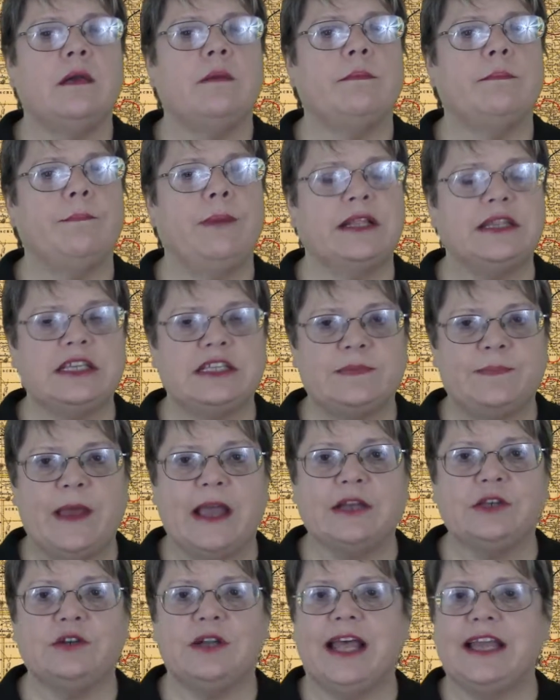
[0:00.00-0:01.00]
But the
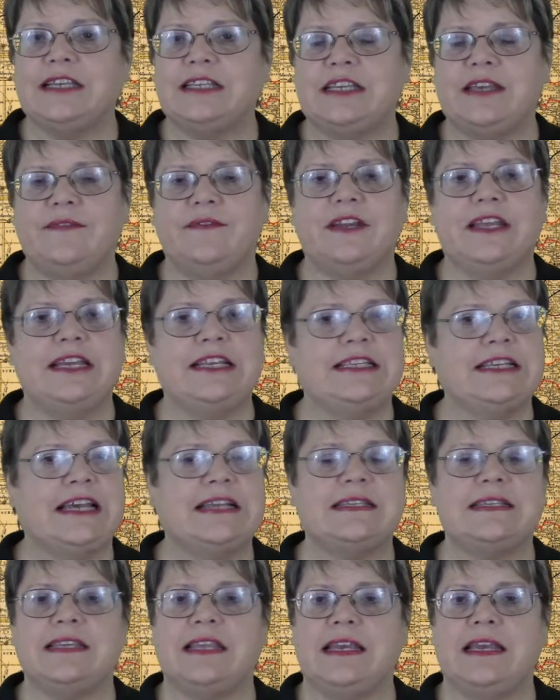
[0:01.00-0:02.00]
spectral activity
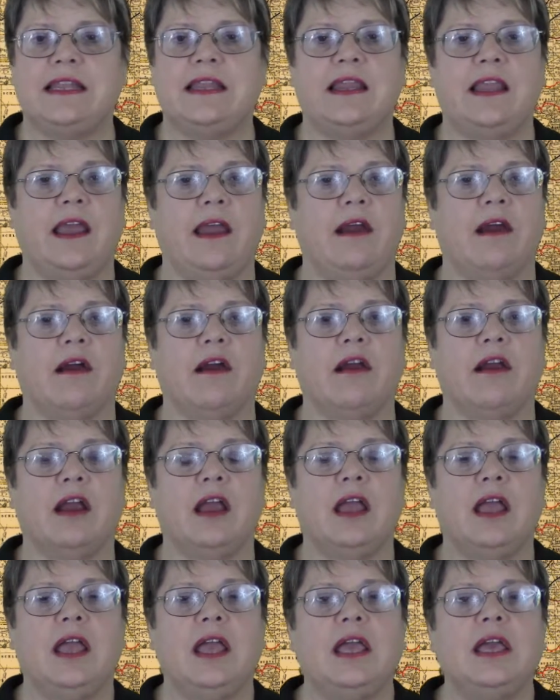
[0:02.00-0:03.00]
doesn't end there.
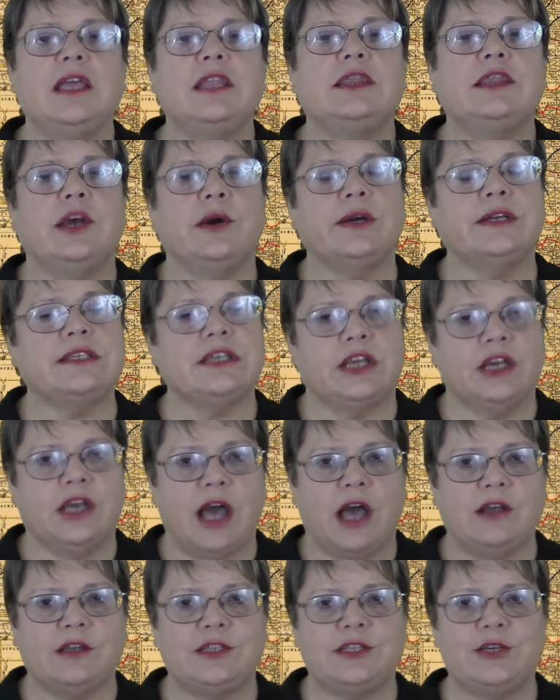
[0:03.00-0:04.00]
There is a
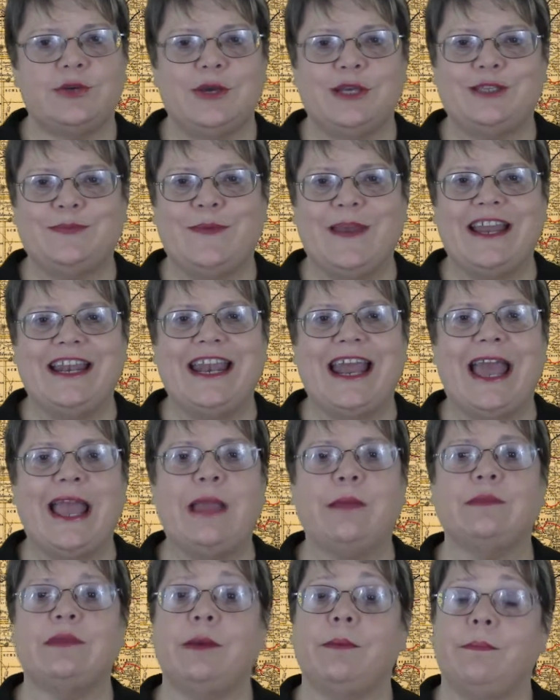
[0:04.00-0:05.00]
ghost who has been
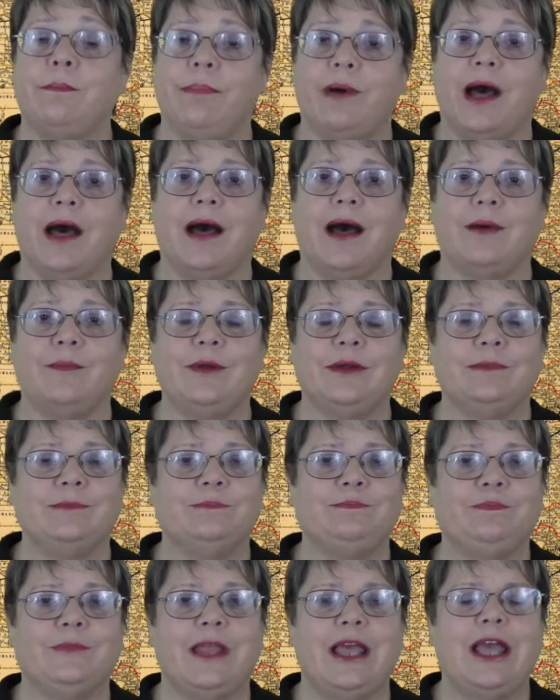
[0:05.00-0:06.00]
named Bob,
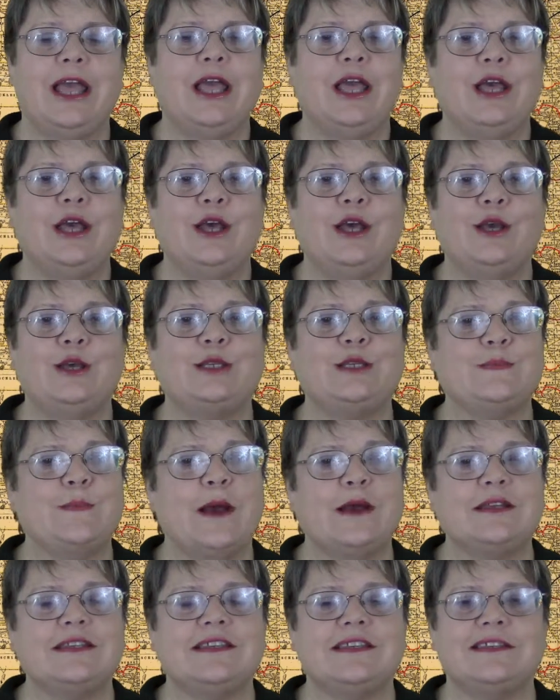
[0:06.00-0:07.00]
who
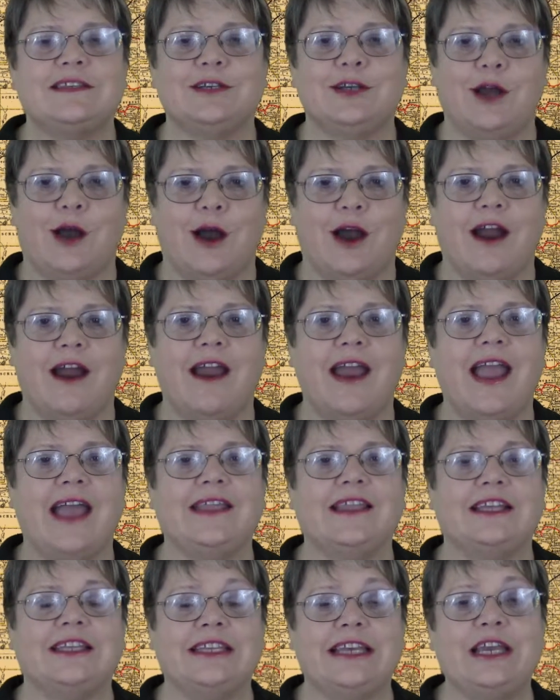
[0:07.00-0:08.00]
smokes a cigar,
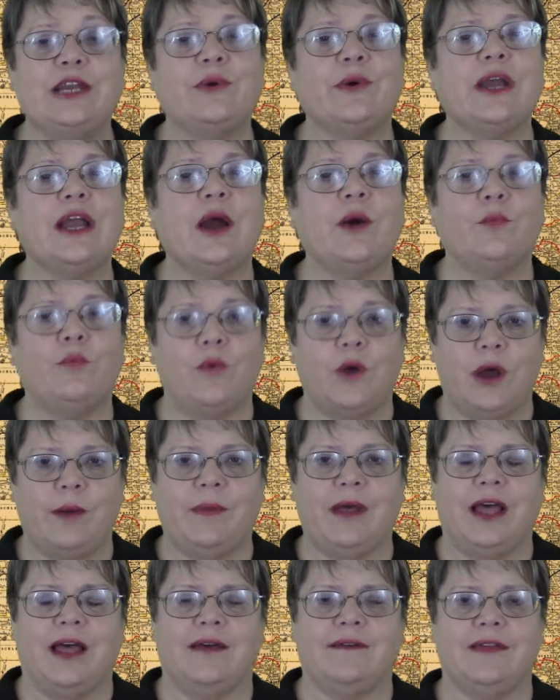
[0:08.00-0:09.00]
and the lingering
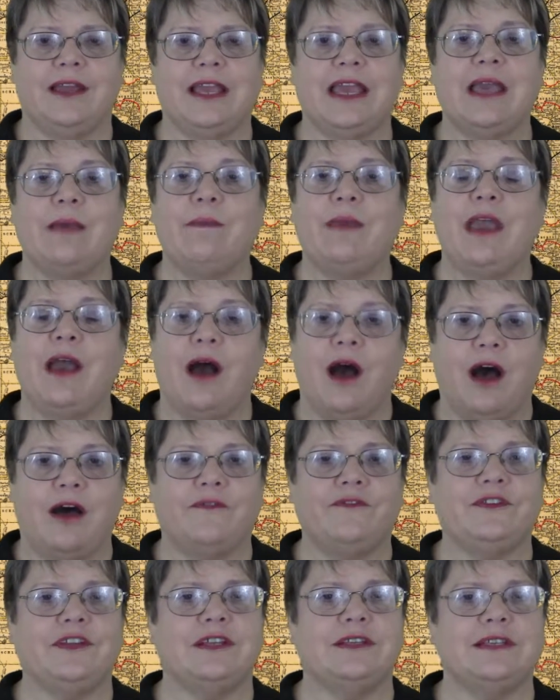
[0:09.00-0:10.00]
aroma of it can be
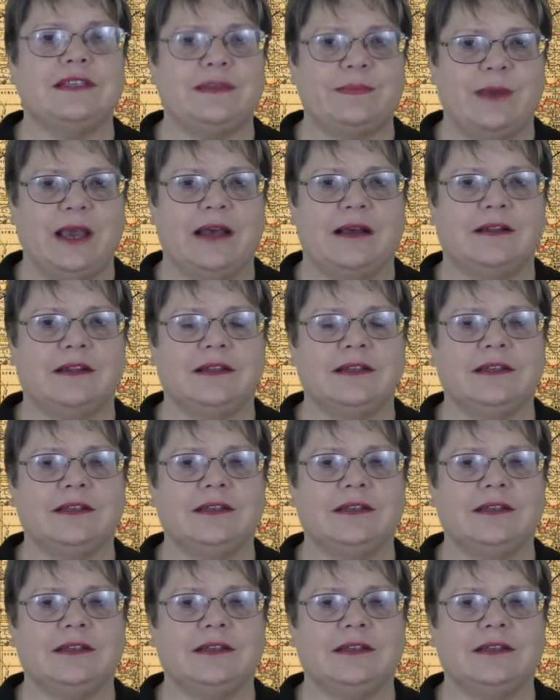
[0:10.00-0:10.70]
often smelled.